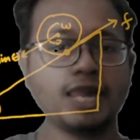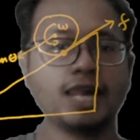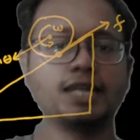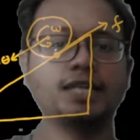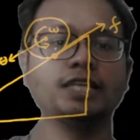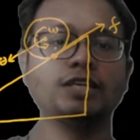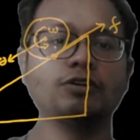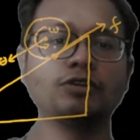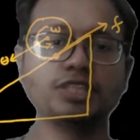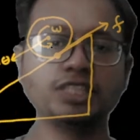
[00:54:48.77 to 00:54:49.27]

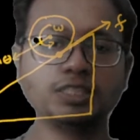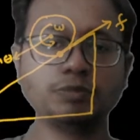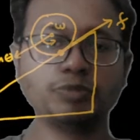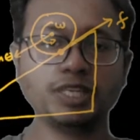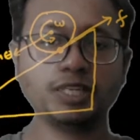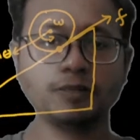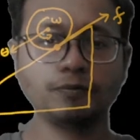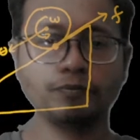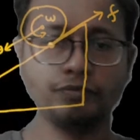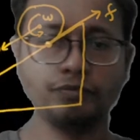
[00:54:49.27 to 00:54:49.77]
acting on this
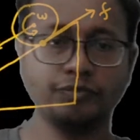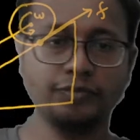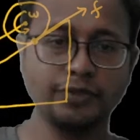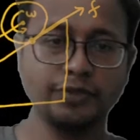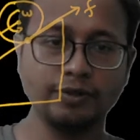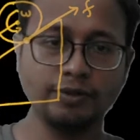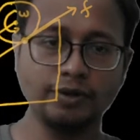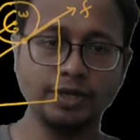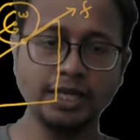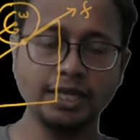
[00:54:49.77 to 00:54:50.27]
sphere.
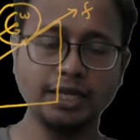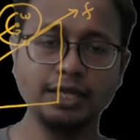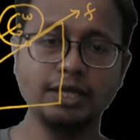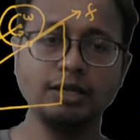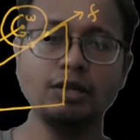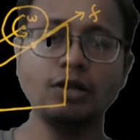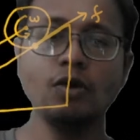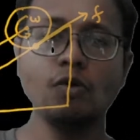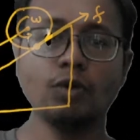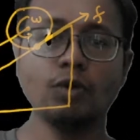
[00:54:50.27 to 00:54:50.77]
Okay,
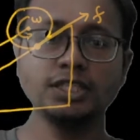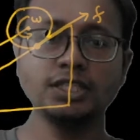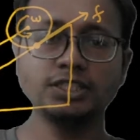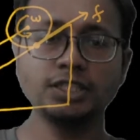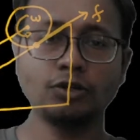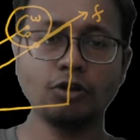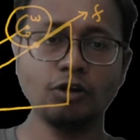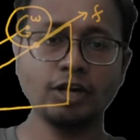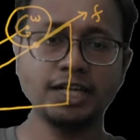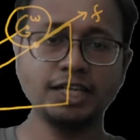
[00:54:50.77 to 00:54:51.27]
what is the
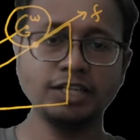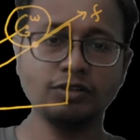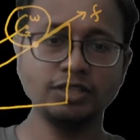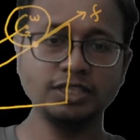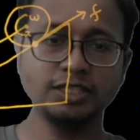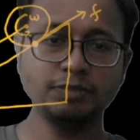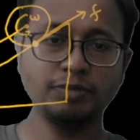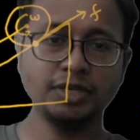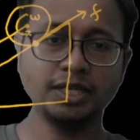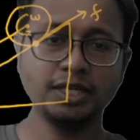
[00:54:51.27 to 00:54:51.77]
torque acting on
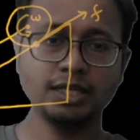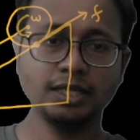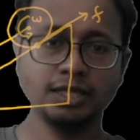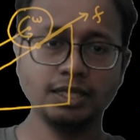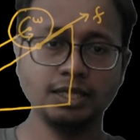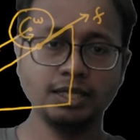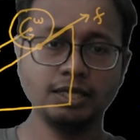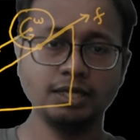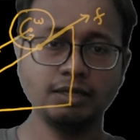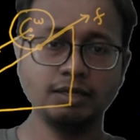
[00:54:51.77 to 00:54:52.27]
this sphere?
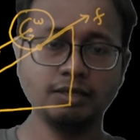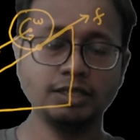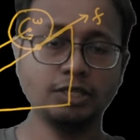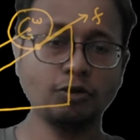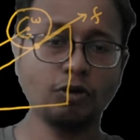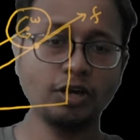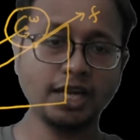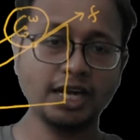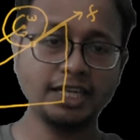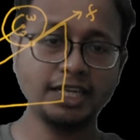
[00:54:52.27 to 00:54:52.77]
The
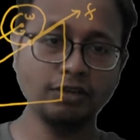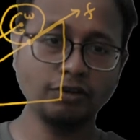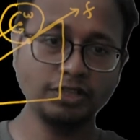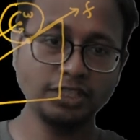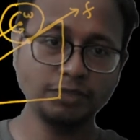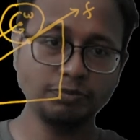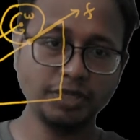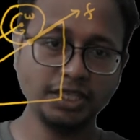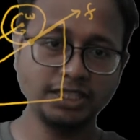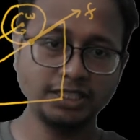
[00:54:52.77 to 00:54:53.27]
torque acting on
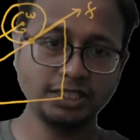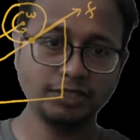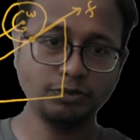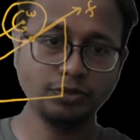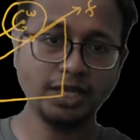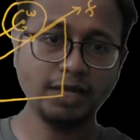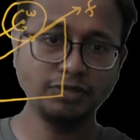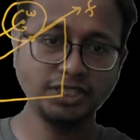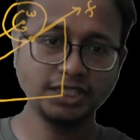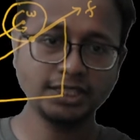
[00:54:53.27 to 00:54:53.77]
this sphere is due to
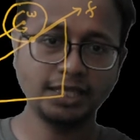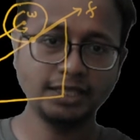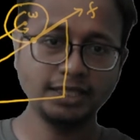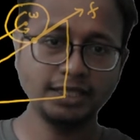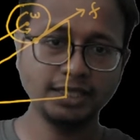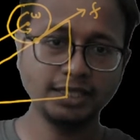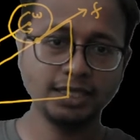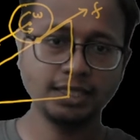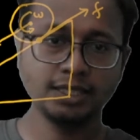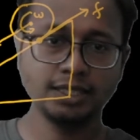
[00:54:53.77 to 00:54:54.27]
mg sin
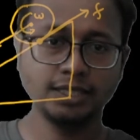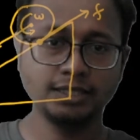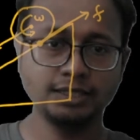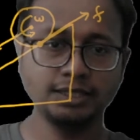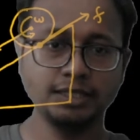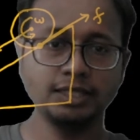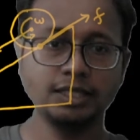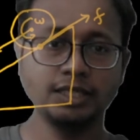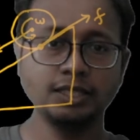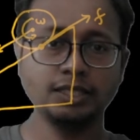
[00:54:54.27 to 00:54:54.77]
theta.
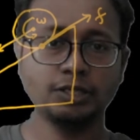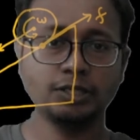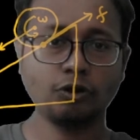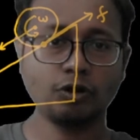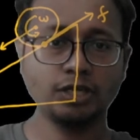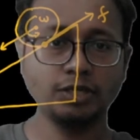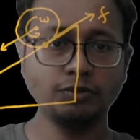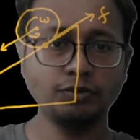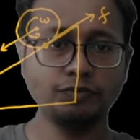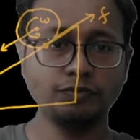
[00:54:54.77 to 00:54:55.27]
See, the
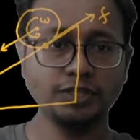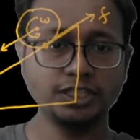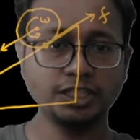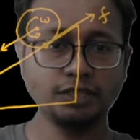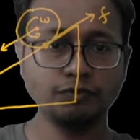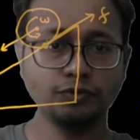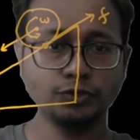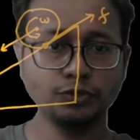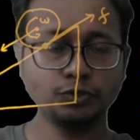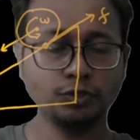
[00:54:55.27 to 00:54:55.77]
torque due to friction
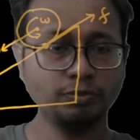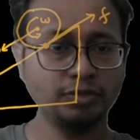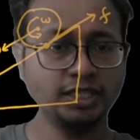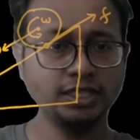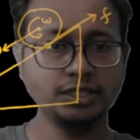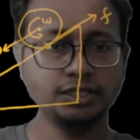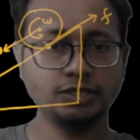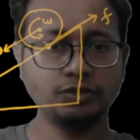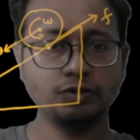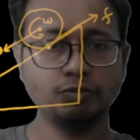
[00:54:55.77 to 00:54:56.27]
force would be
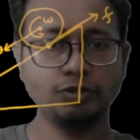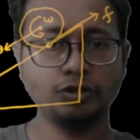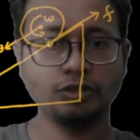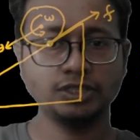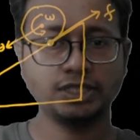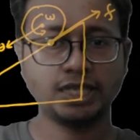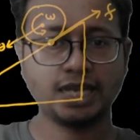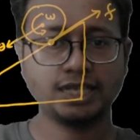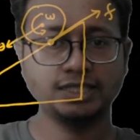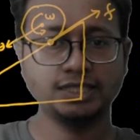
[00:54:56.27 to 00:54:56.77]
0 because
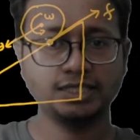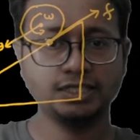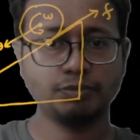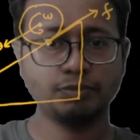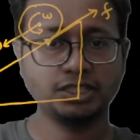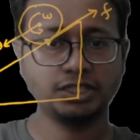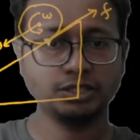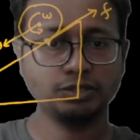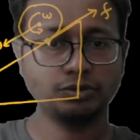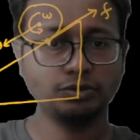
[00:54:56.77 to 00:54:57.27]
the axis is
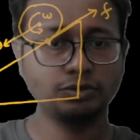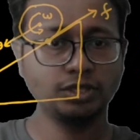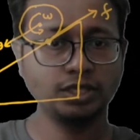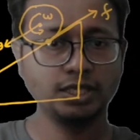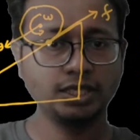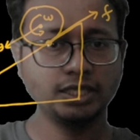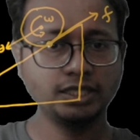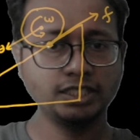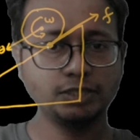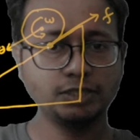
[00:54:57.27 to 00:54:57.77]
passing through
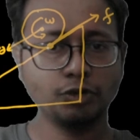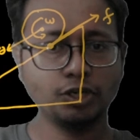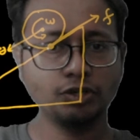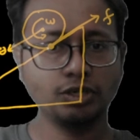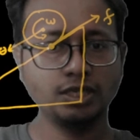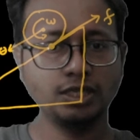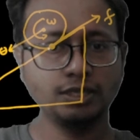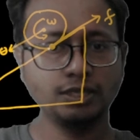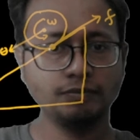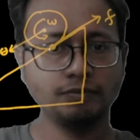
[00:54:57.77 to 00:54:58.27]
this point
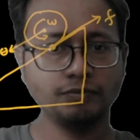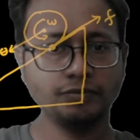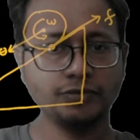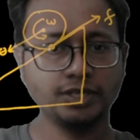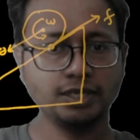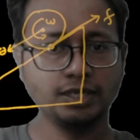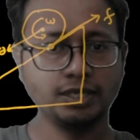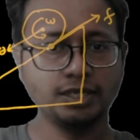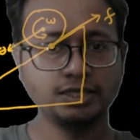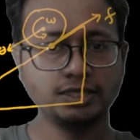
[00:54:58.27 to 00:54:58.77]
only,
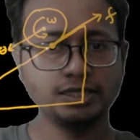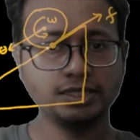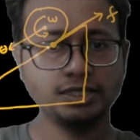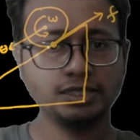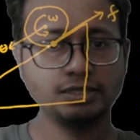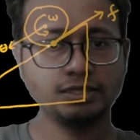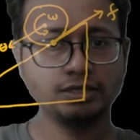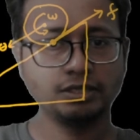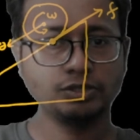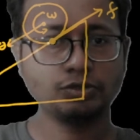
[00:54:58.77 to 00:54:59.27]
isn't it?
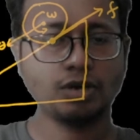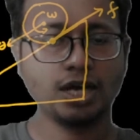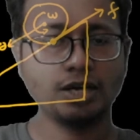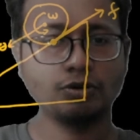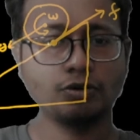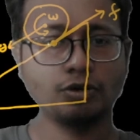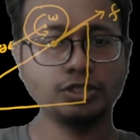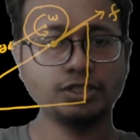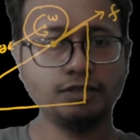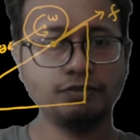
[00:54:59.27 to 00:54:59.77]
So r
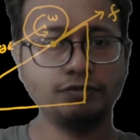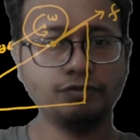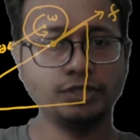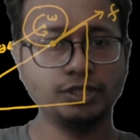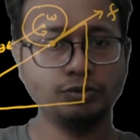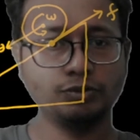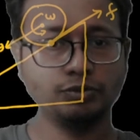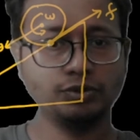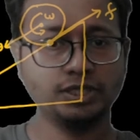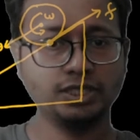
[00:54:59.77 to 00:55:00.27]
cross f
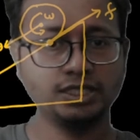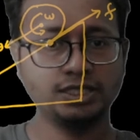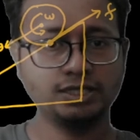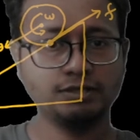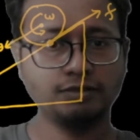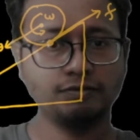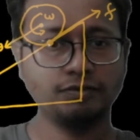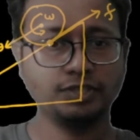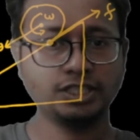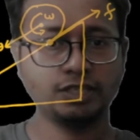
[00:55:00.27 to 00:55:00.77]
due to this
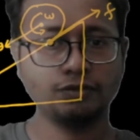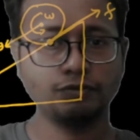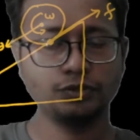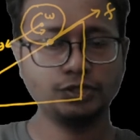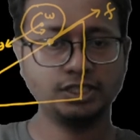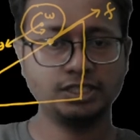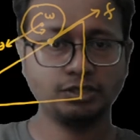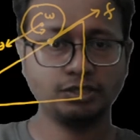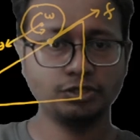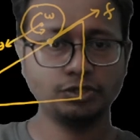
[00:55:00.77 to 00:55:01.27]
friction force
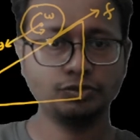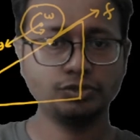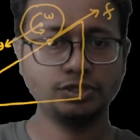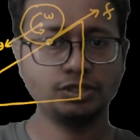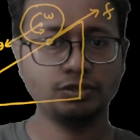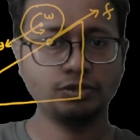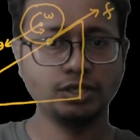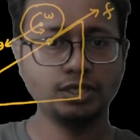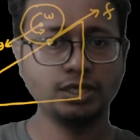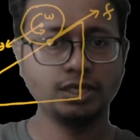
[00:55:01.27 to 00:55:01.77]
is equals to
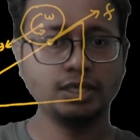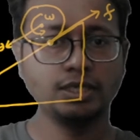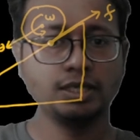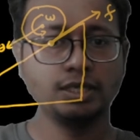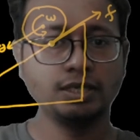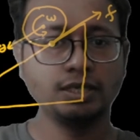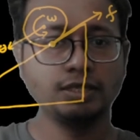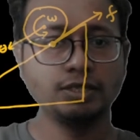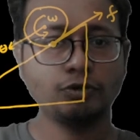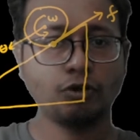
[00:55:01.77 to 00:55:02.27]
0.
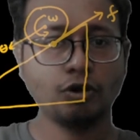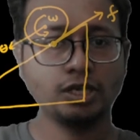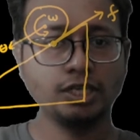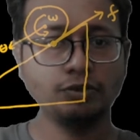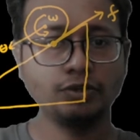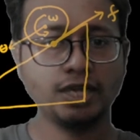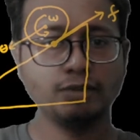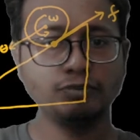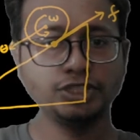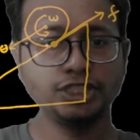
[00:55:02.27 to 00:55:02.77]
Torque due
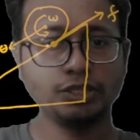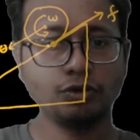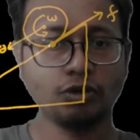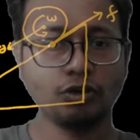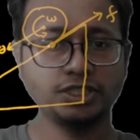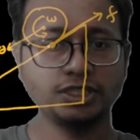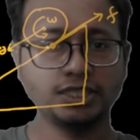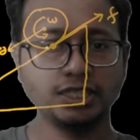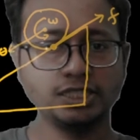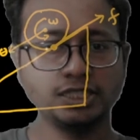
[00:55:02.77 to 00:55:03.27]
to mg cos
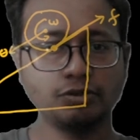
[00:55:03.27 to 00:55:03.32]
theta is